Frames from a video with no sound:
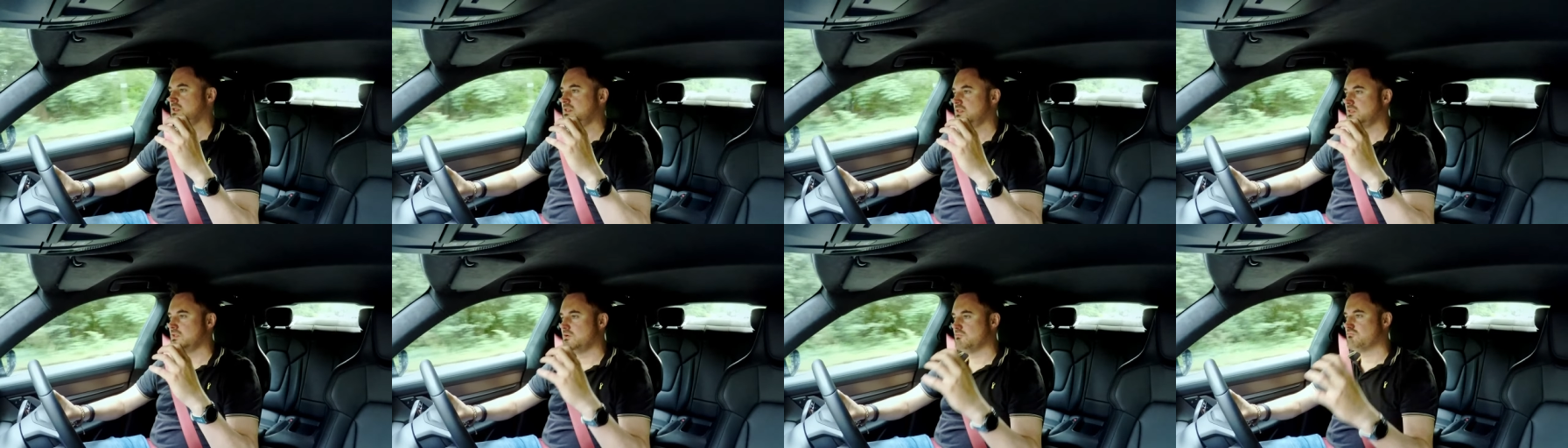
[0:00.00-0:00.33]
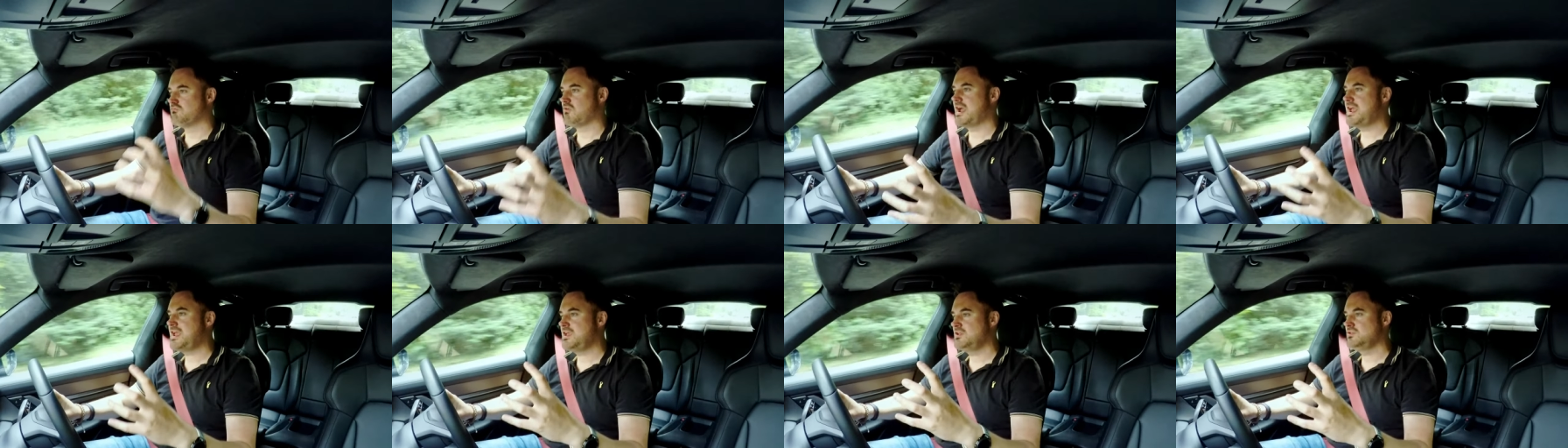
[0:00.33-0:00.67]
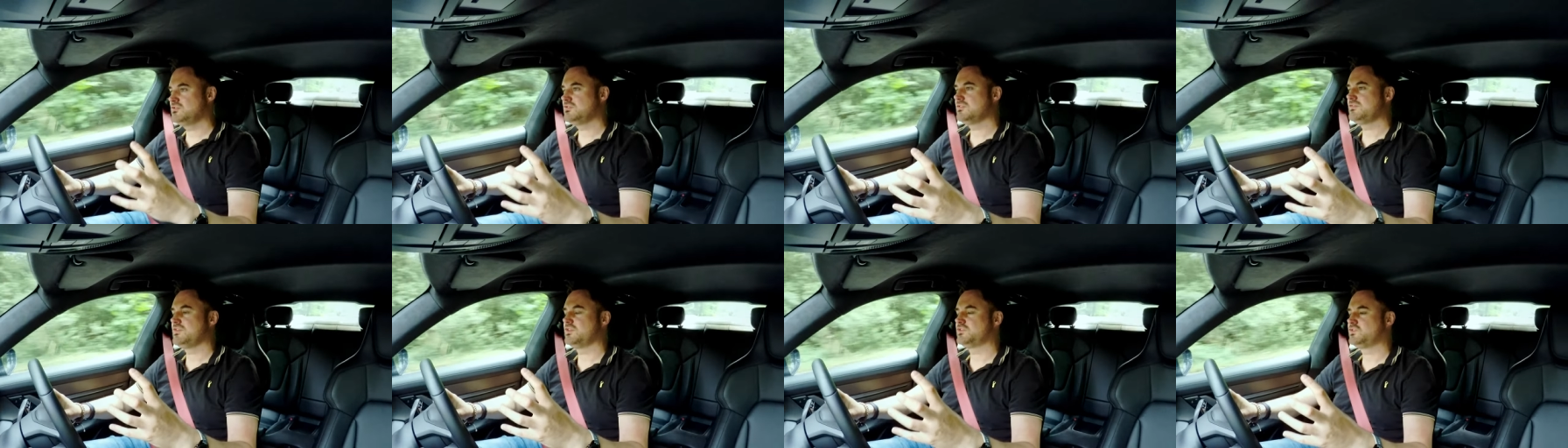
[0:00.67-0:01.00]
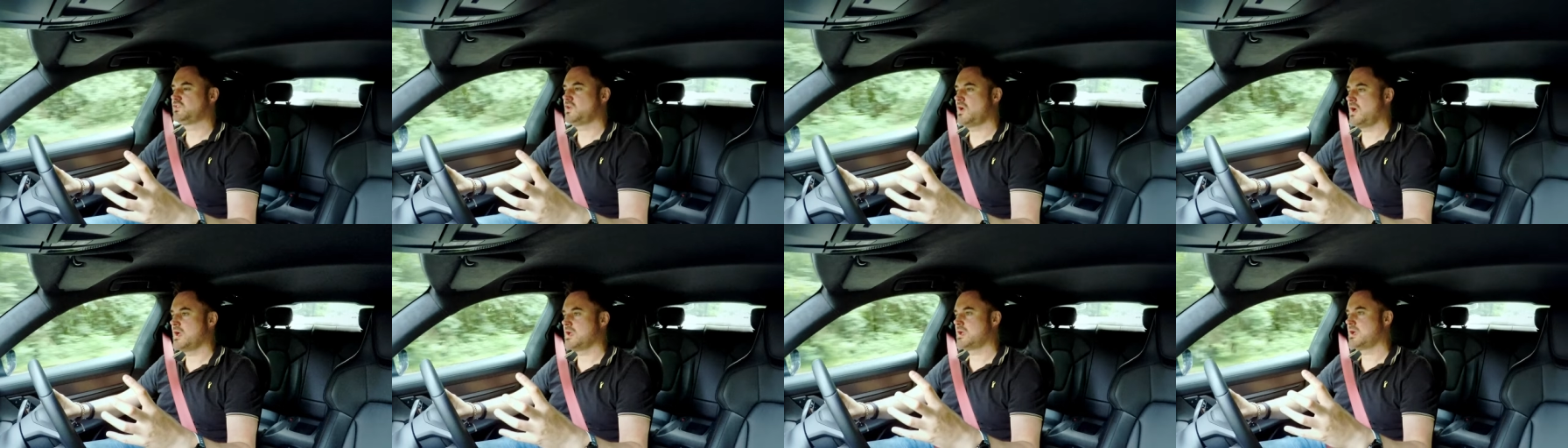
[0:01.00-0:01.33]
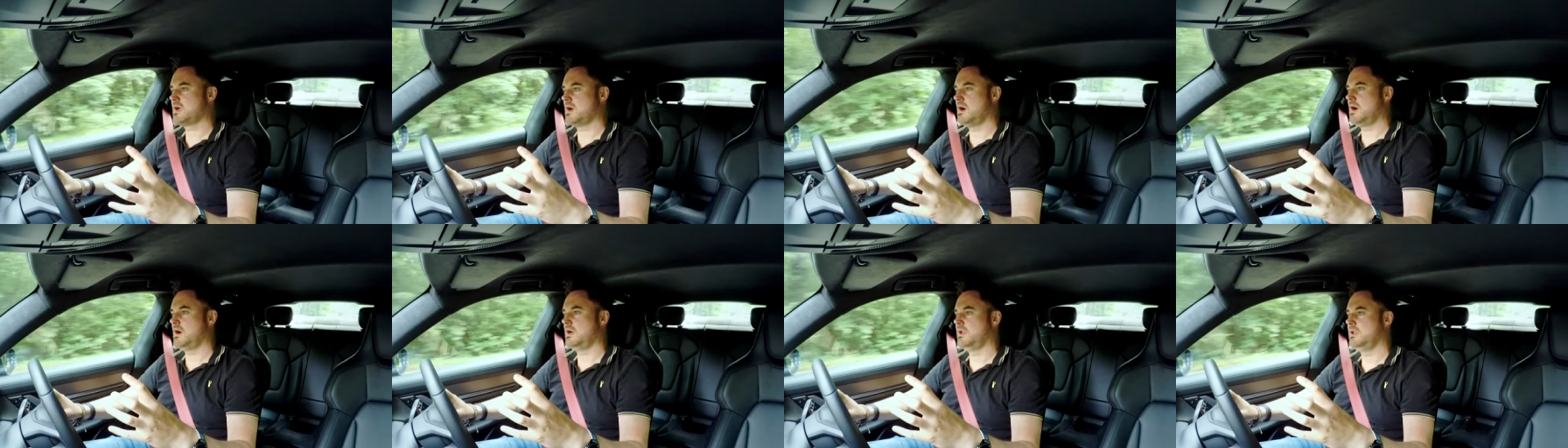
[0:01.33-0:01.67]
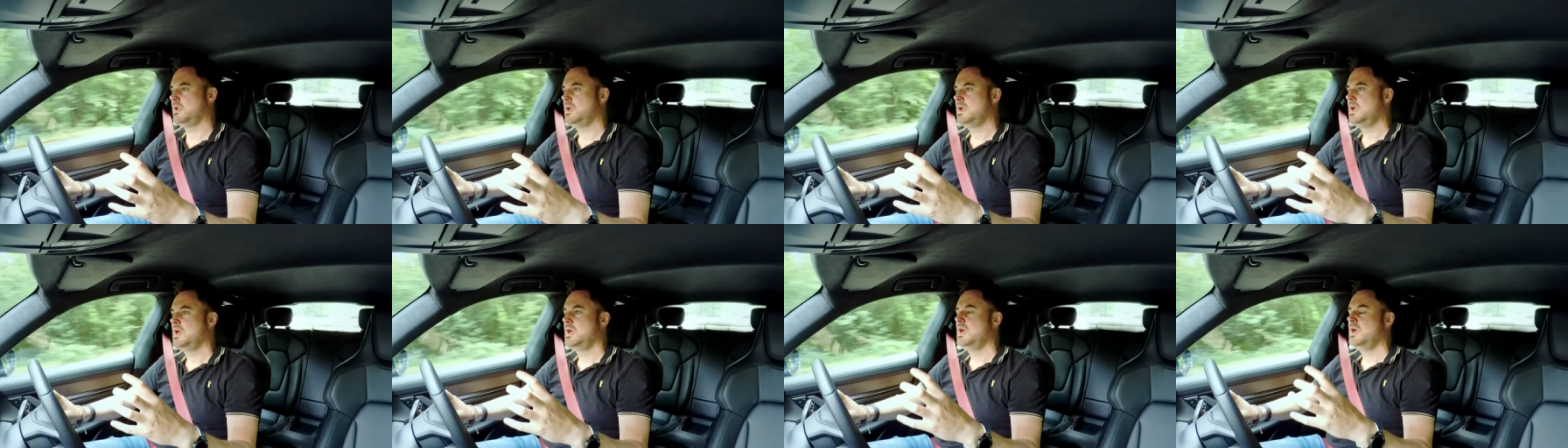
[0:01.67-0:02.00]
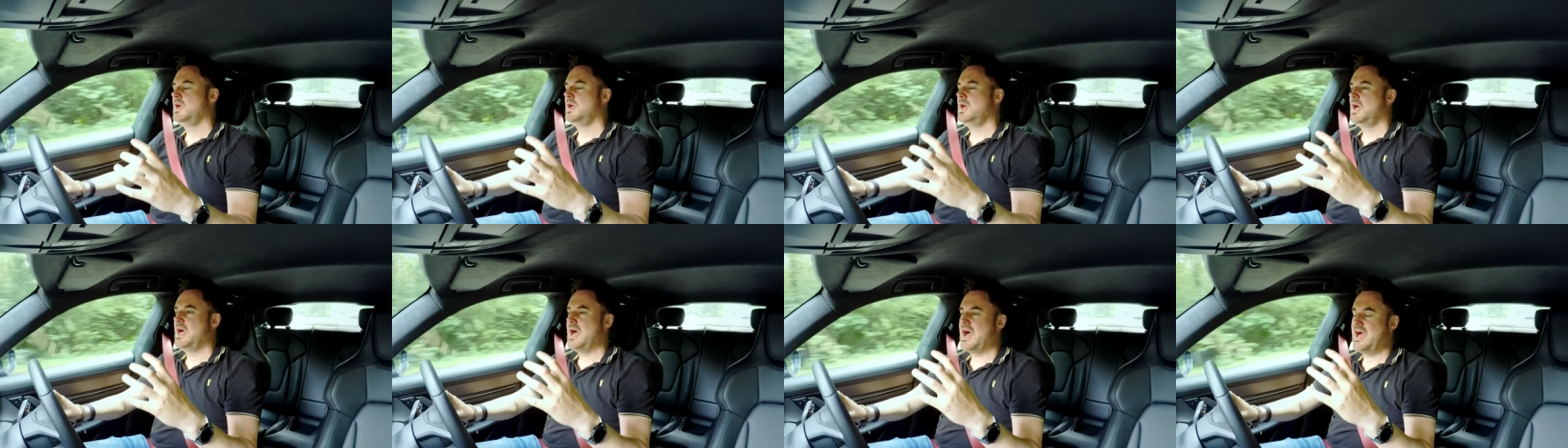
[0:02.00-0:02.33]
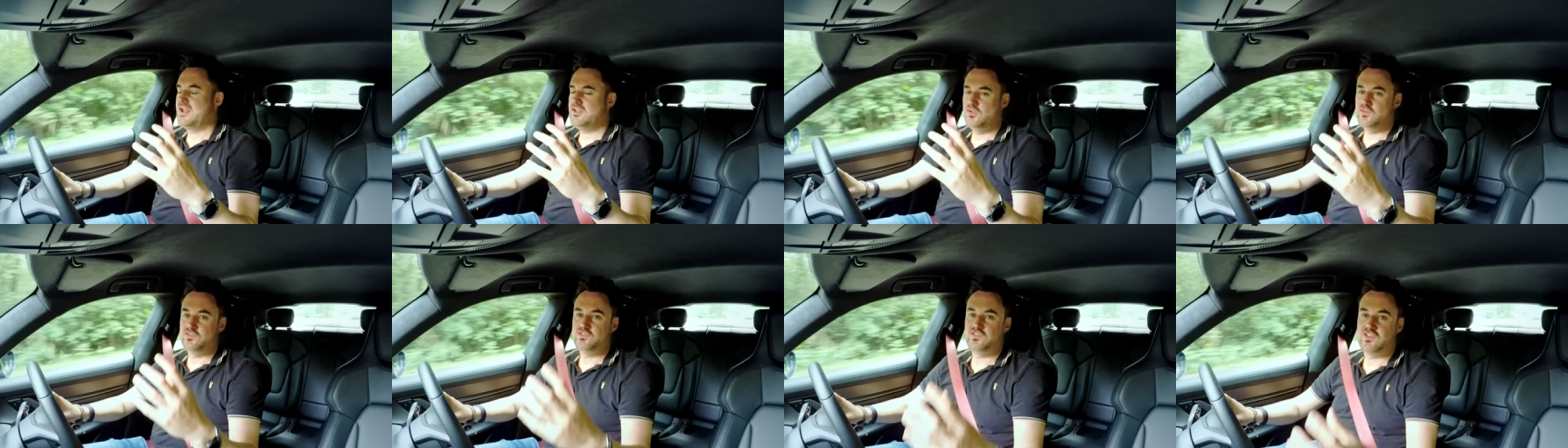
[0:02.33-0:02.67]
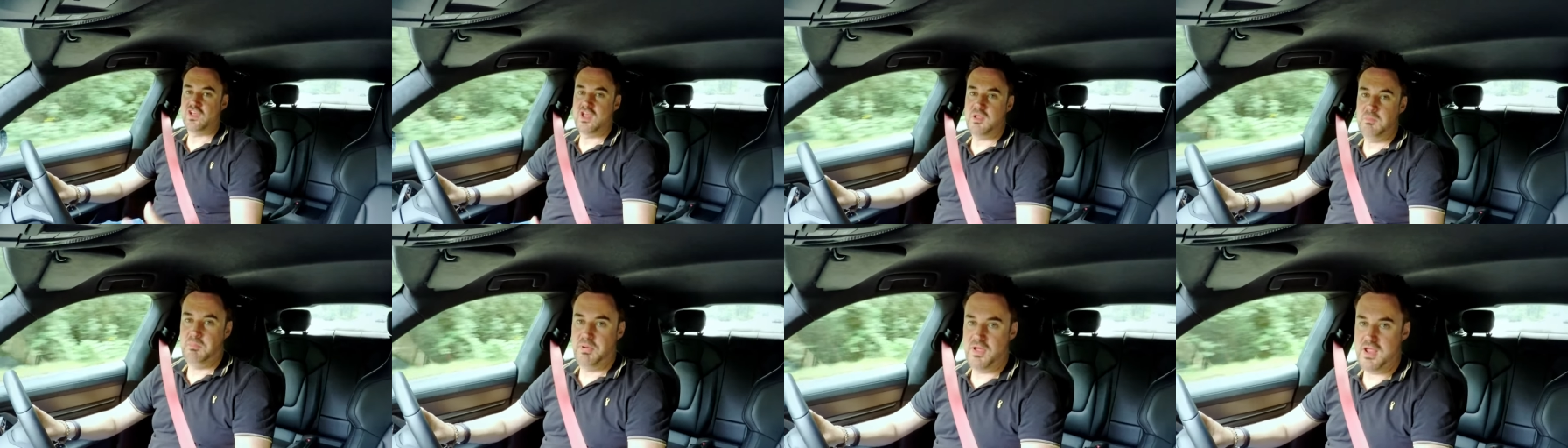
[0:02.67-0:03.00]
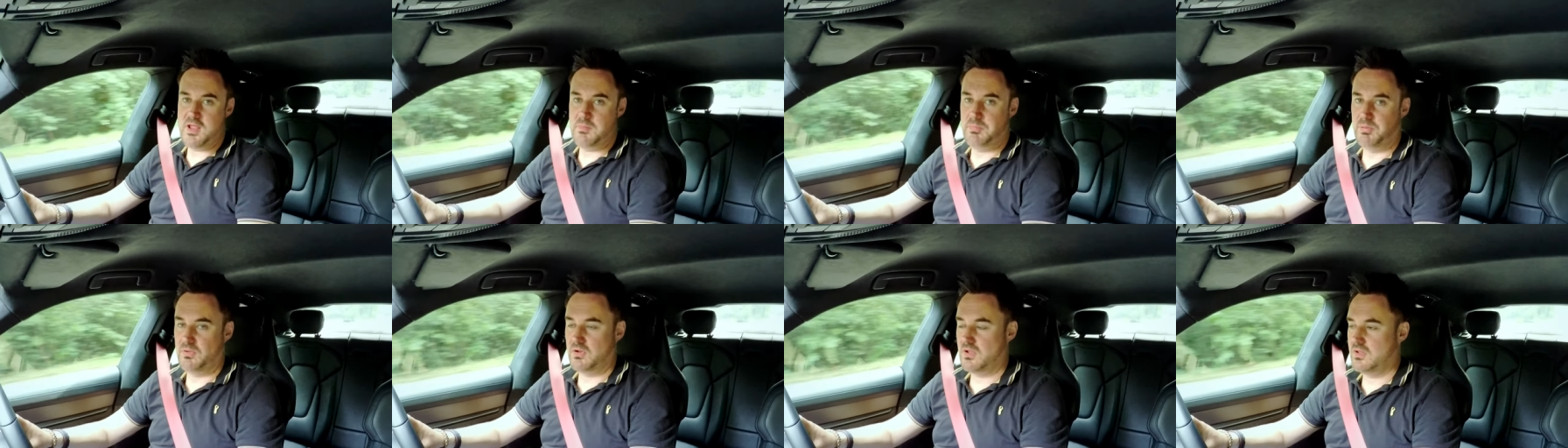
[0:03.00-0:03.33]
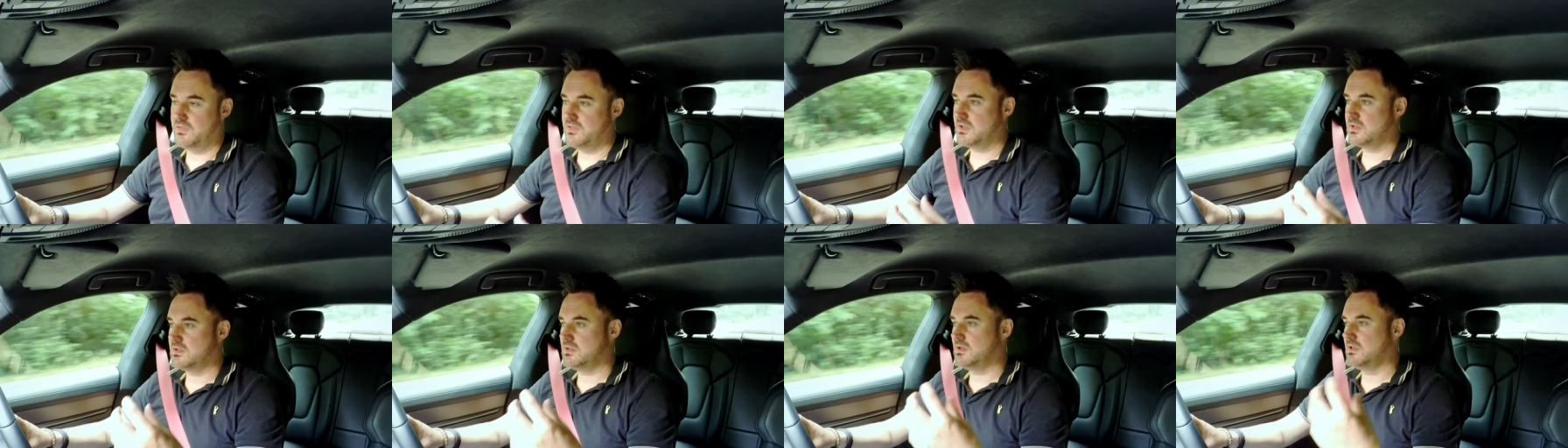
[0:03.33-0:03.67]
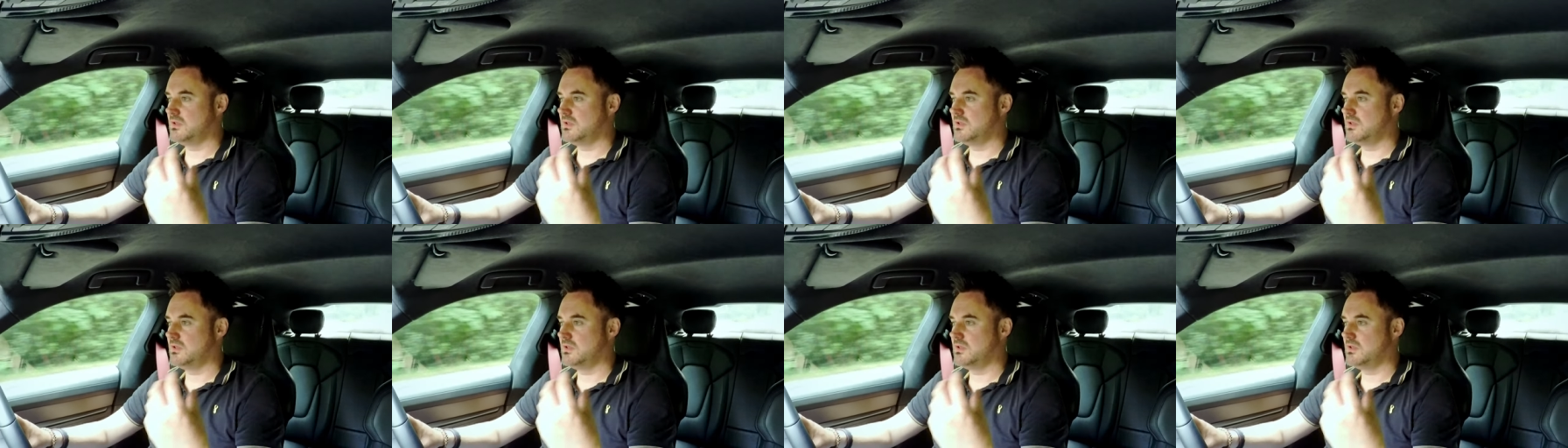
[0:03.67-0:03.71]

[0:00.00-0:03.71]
The range of the Taycan. And you see people on the,